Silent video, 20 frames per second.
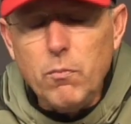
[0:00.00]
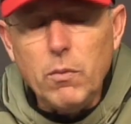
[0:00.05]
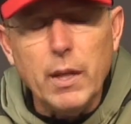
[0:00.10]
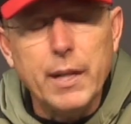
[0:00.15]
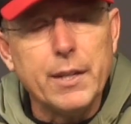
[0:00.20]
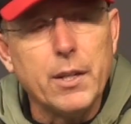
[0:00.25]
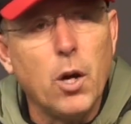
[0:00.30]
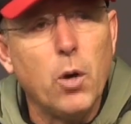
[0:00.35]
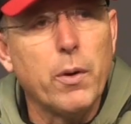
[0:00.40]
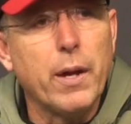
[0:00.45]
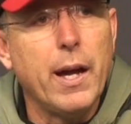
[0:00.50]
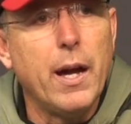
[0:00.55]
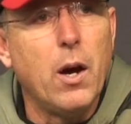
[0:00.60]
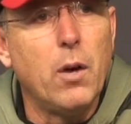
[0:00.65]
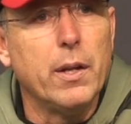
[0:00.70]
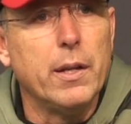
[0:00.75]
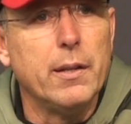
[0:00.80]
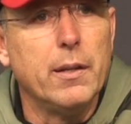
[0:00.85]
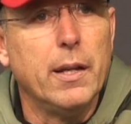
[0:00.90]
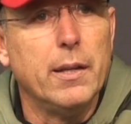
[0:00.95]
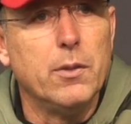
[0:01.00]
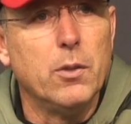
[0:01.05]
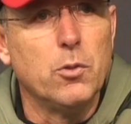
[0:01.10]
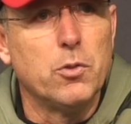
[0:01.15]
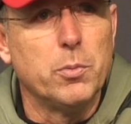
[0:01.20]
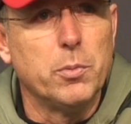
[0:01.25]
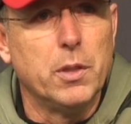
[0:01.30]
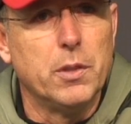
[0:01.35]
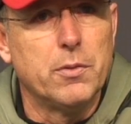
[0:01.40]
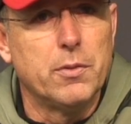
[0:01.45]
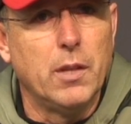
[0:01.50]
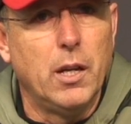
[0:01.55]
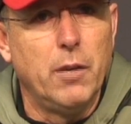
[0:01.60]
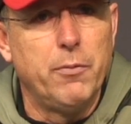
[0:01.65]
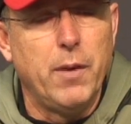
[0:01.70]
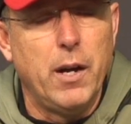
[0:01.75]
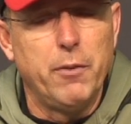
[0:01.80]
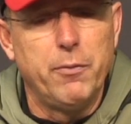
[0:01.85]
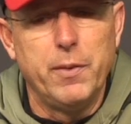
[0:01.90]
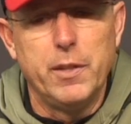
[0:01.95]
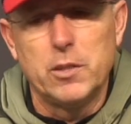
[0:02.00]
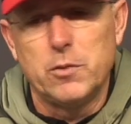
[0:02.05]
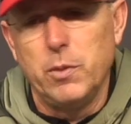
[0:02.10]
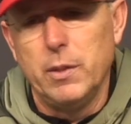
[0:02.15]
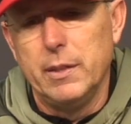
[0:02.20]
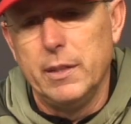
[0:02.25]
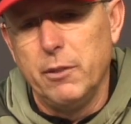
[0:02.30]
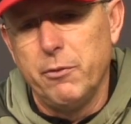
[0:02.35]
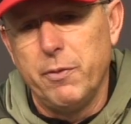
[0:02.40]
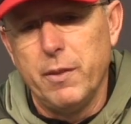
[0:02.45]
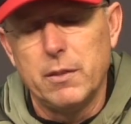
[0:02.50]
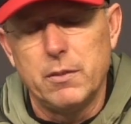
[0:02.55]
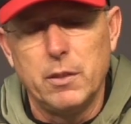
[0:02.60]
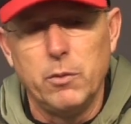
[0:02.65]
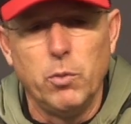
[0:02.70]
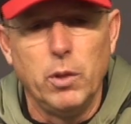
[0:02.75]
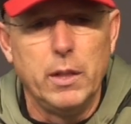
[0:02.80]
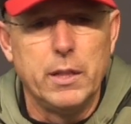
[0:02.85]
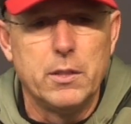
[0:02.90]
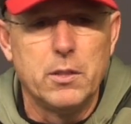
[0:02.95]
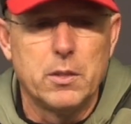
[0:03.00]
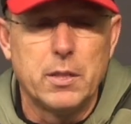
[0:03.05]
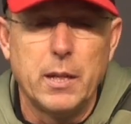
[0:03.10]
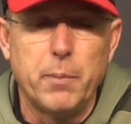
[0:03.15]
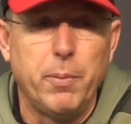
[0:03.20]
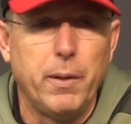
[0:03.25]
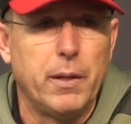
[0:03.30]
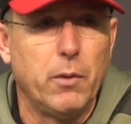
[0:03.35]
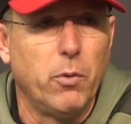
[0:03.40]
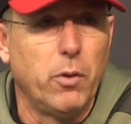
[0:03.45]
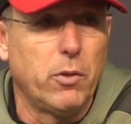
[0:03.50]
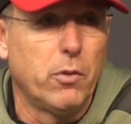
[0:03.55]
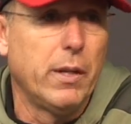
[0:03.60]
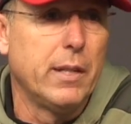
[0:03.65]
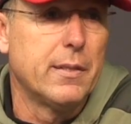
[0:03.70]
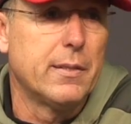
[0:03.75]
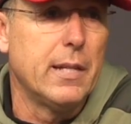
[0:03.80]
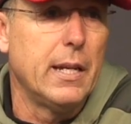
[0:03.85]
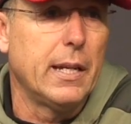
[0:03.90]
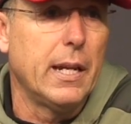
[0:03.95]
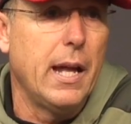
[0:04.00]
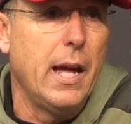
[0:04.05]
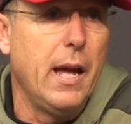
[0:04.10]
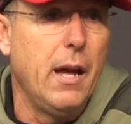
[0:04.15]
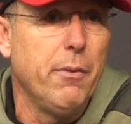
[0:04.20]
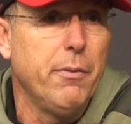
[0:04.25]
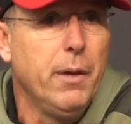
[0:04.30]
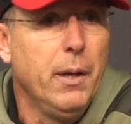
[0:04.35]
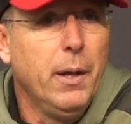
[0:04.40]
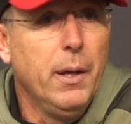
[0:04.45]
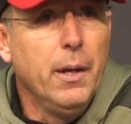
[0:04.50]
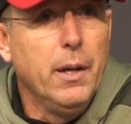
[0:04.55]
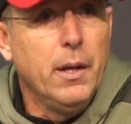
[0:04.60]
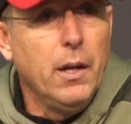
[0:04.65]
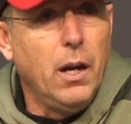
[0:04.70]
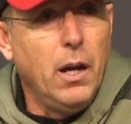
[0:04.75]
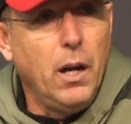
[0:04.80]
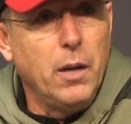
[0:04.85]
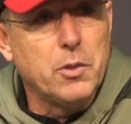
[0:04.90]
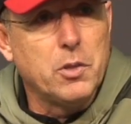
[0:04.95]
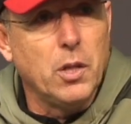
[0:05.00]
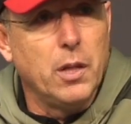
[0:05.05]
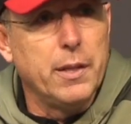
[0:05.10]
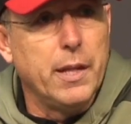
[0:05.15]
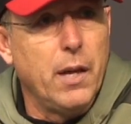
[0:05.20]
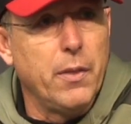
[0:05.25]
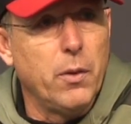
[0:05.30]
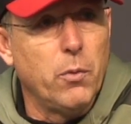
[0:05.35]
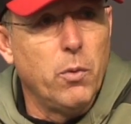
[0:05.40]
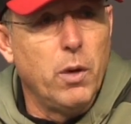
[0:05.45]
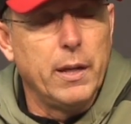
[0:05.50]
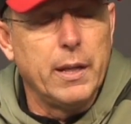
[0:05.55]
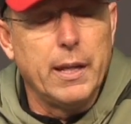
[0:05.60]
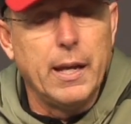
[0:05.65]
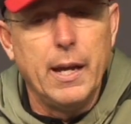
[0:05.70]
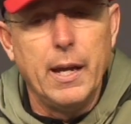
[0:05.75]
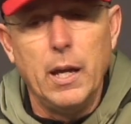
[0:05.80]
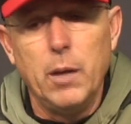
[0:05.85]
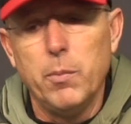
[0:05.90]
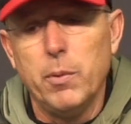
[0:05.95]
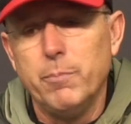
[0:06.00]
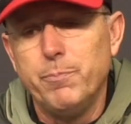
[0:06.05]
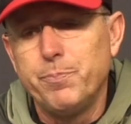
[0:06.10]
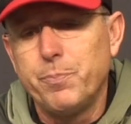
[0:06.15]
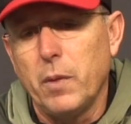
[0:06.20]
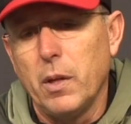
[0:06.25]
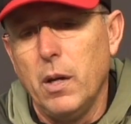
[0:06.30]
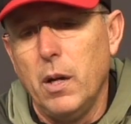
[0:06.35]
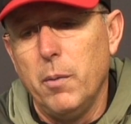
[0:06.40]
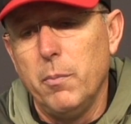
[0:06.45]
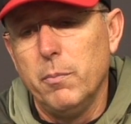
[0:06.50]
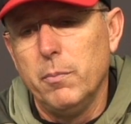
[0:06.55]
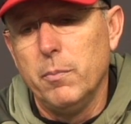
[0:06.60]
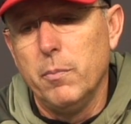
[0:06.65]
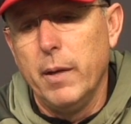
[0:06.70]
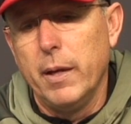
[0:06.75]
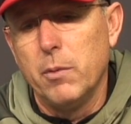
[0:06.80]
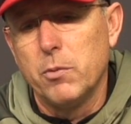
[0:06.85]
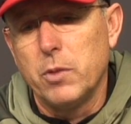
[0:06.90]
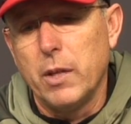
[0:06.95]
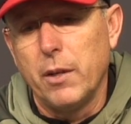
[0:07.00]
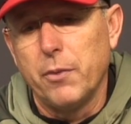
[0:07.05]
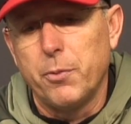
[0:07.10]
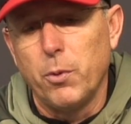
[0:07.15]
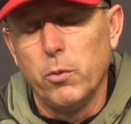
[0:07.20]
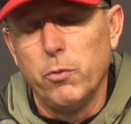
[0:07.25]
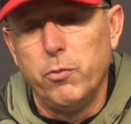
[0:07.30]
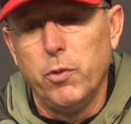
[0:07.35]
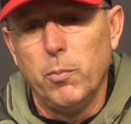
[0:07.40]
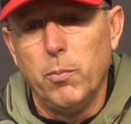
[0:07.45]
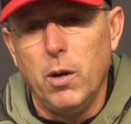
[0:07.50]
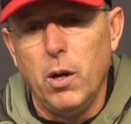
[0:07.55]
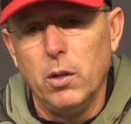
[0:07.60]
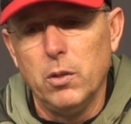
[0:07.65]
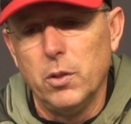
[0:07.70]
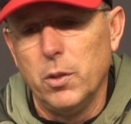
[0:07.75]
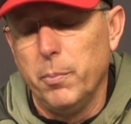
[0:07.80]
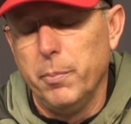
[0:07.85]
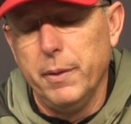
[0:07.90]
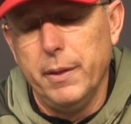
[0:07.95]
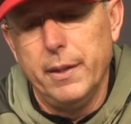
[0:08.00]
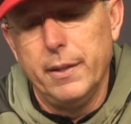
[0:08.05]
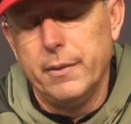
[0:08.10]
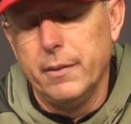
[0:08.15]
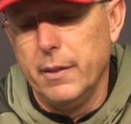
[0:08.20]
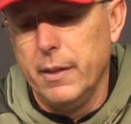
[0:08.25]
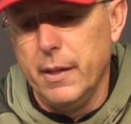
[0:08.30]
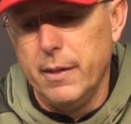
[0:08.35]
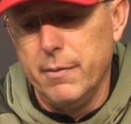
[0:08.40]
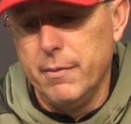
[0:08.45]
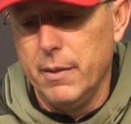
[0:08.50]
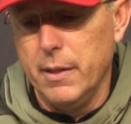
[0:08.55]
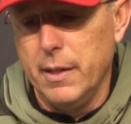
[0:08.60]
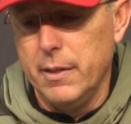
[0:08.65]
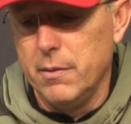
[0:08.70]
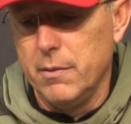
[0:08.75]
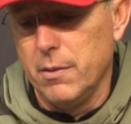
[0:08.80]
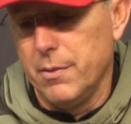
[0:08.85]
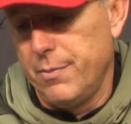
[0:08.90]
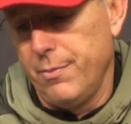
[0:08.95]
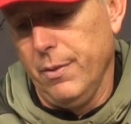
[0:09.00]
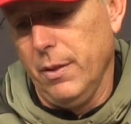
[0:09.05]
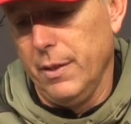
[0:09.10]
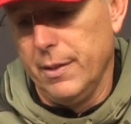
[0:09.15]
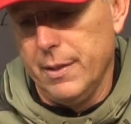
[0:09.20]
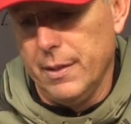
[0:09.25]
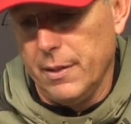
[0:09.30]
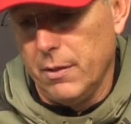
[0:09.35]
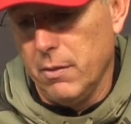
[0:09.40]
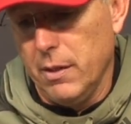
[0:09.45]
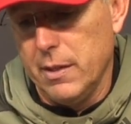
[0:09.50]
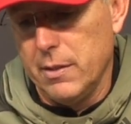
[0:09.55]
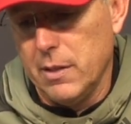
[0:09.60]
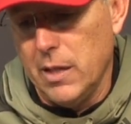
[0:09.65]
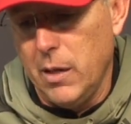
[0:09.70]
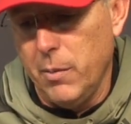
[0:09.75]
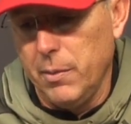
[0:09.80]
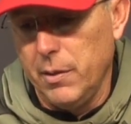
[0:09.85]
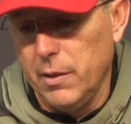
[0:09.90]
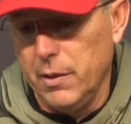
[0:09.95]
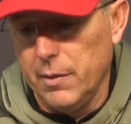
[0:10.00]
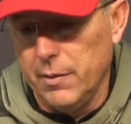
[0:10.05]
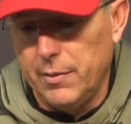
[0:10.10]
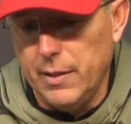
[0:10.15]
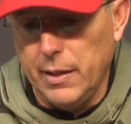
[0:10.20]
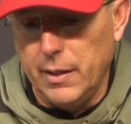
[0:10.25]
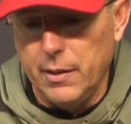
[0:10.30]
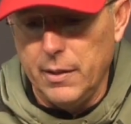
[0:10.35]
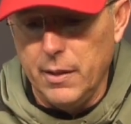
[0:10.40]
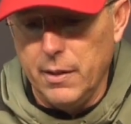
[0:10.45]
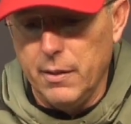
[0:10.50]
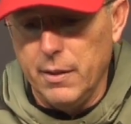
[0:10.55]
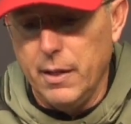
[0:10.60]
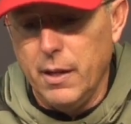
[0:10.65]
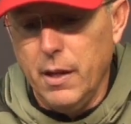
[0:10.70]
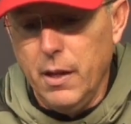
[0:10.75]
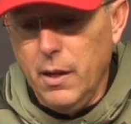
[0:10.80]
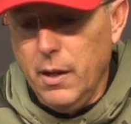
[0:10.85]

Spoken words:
and go down and do some good stuff offensively, defensively, really just have played a great second half. Shut down their running game and made them try to throw the football a little bit and just really did a great job in the secondary,